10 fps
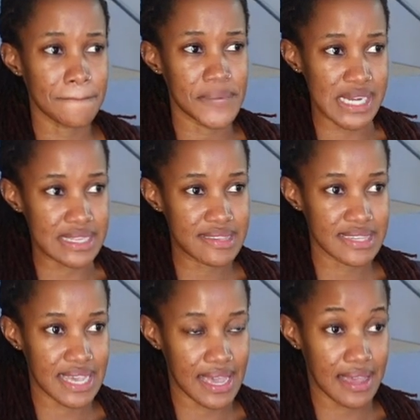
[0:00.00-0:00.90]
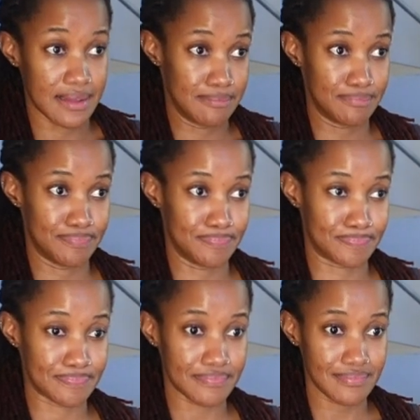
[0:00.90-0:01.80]
But, okay,
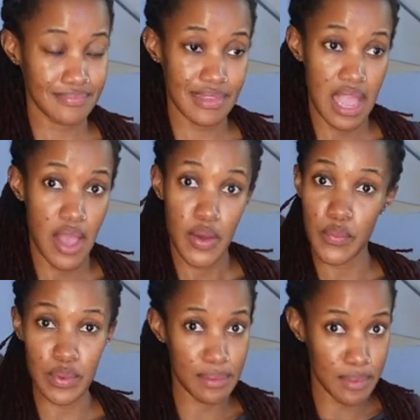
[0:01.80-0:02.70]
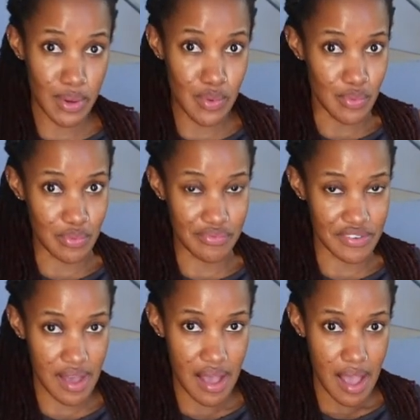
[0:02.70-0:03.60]
we move.
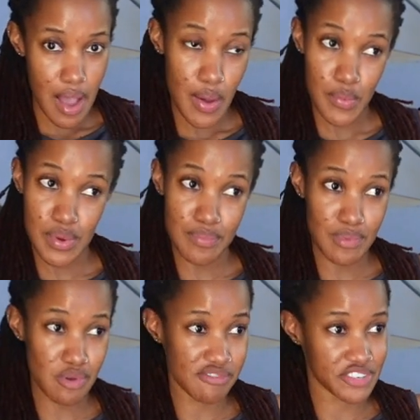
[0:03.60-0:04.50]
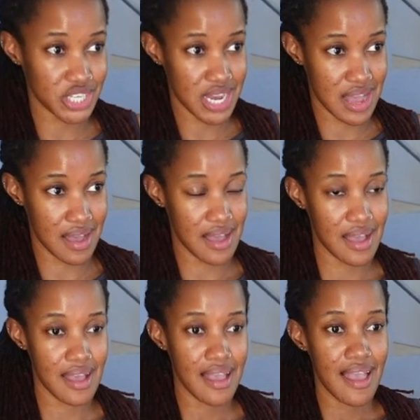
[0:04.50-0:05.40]
We move, sure.
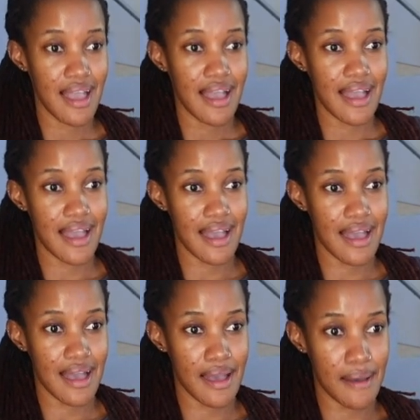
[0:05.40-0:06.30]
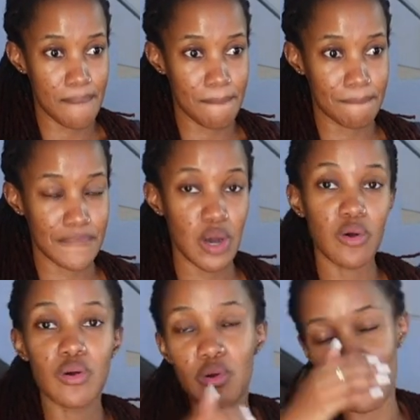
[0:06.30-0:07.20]
Um,
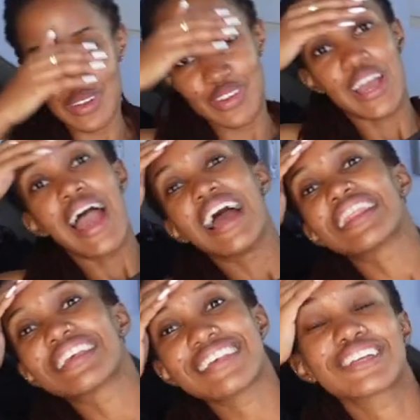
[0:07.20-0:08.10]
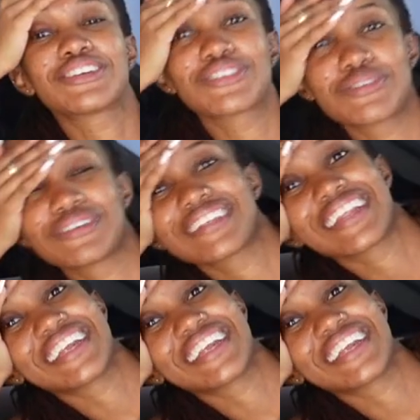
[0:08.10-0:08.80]
oh, there's actually so much that